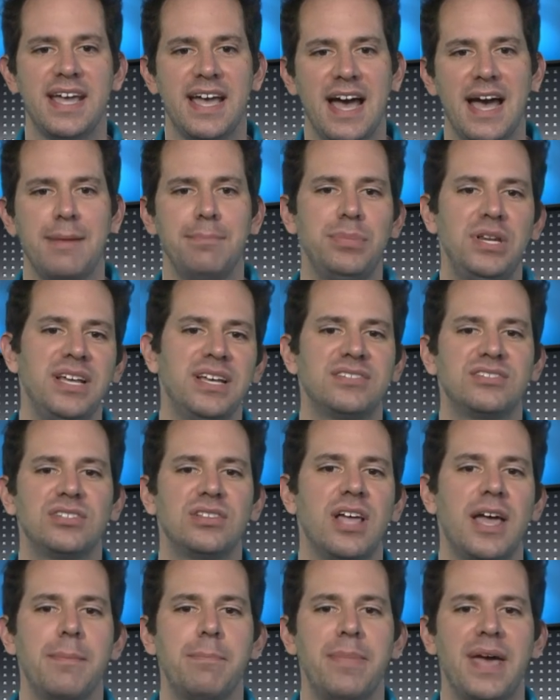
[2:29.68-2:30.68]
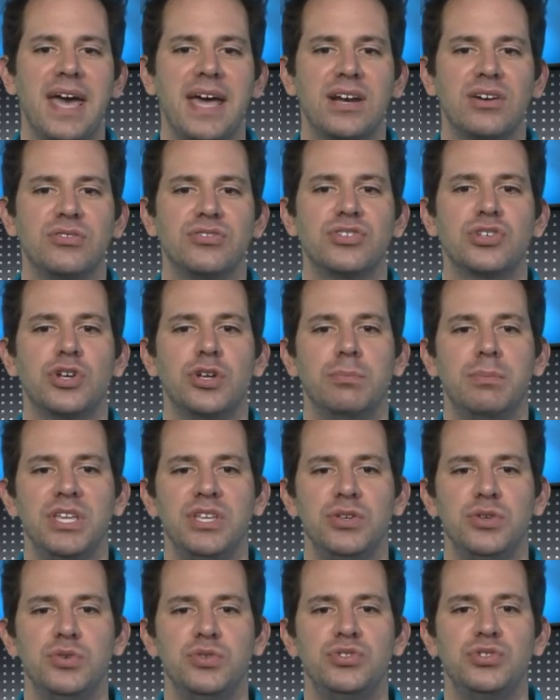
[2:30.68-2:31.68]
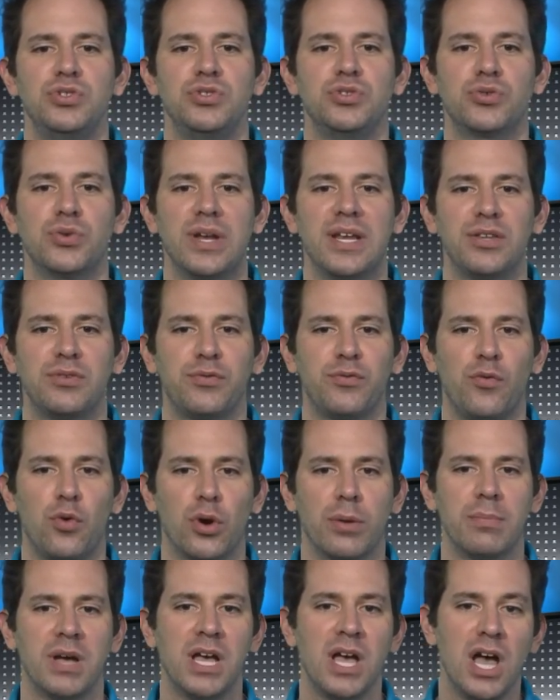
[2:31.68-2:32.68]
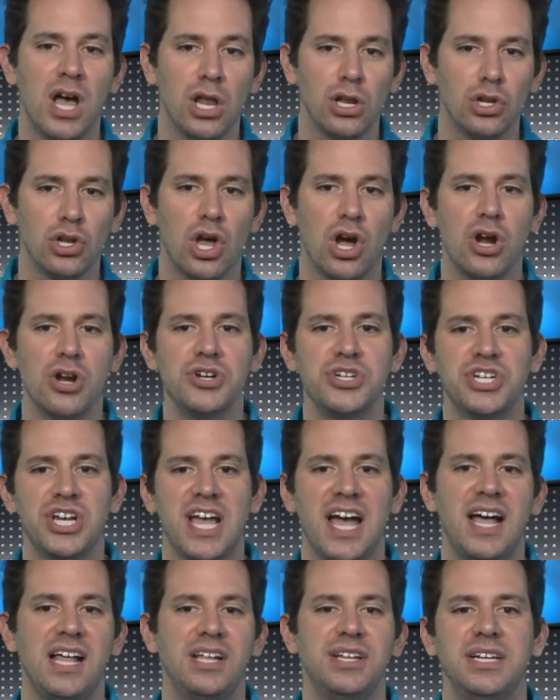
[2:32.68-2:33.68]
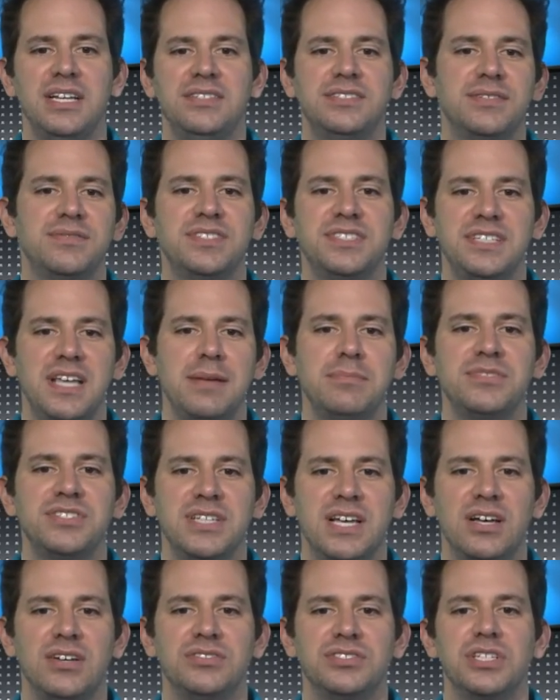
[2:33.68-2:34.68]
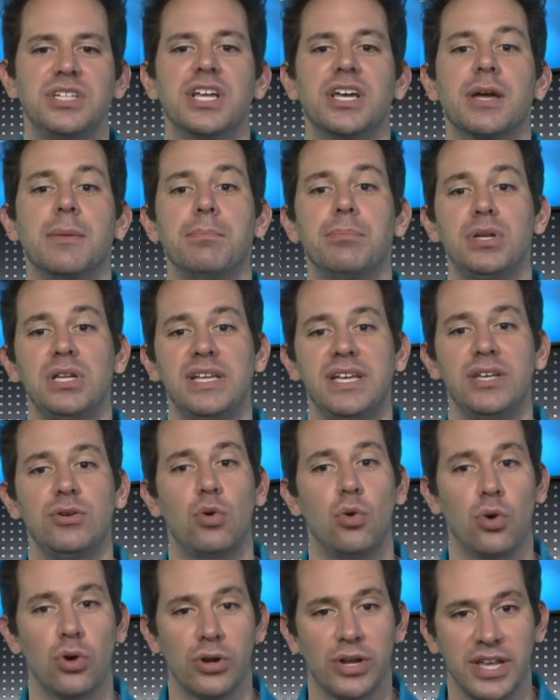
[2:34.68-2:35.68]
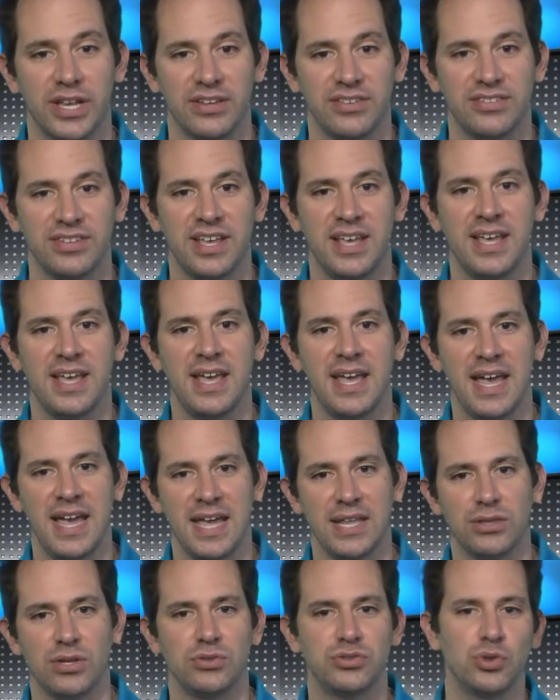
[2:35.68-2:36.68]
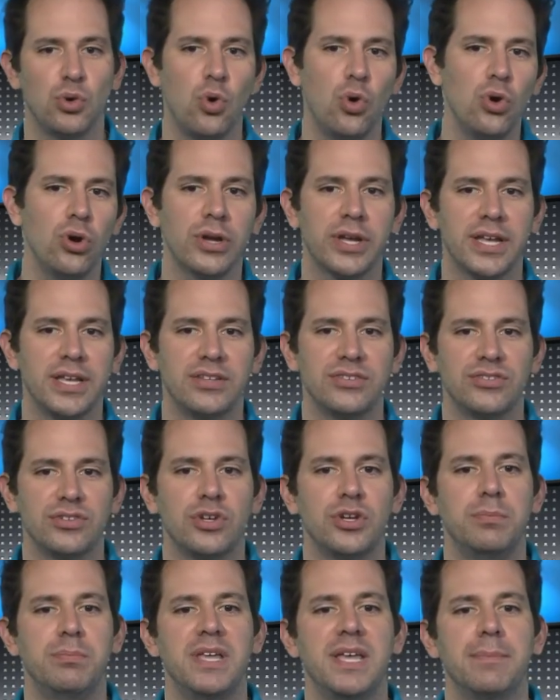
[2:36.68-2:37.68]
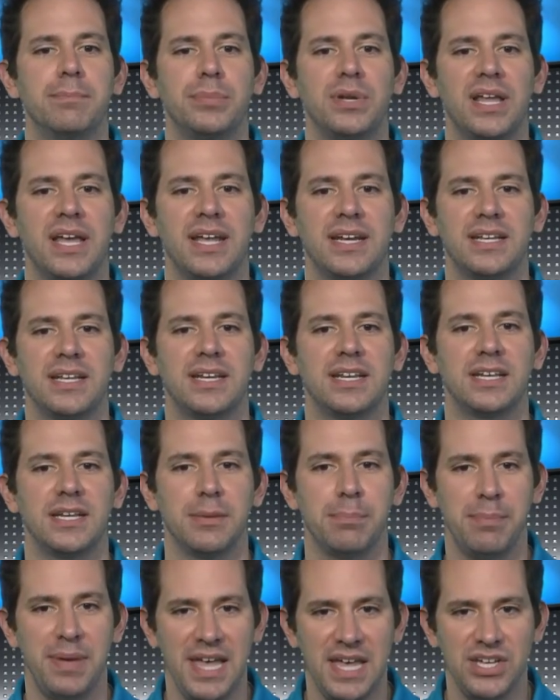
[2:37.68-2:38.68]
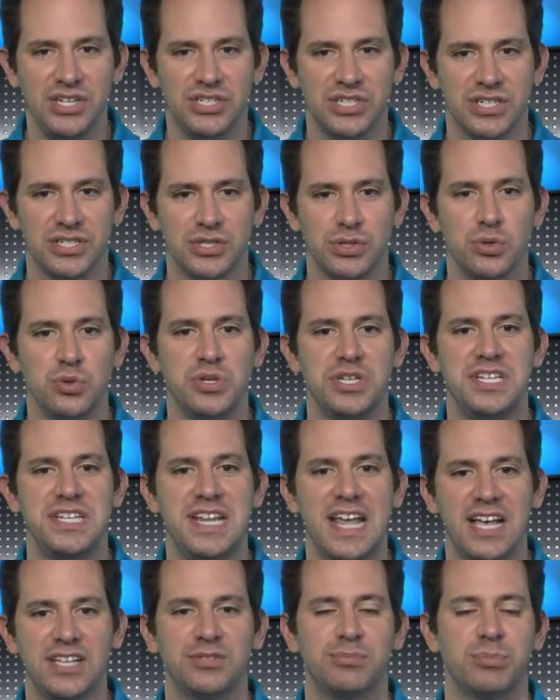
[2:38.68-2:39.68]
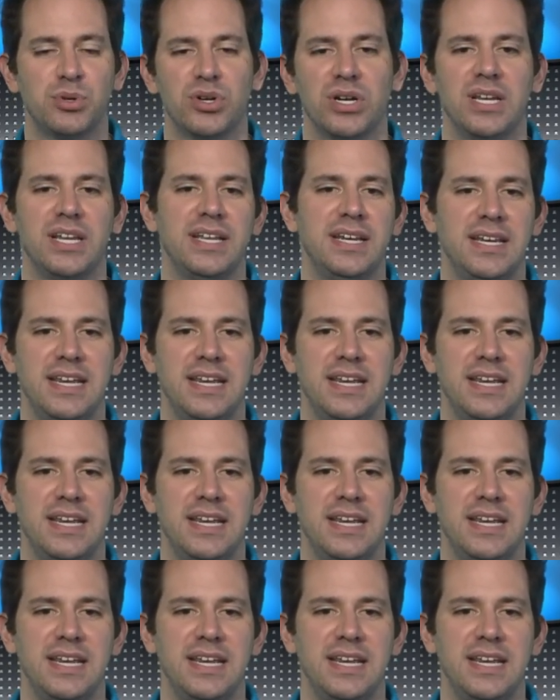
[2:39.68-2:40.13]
complex light patterns could be used to transform large colonies of stem cells into complete organs, and those organs could be implanted into patients who desperately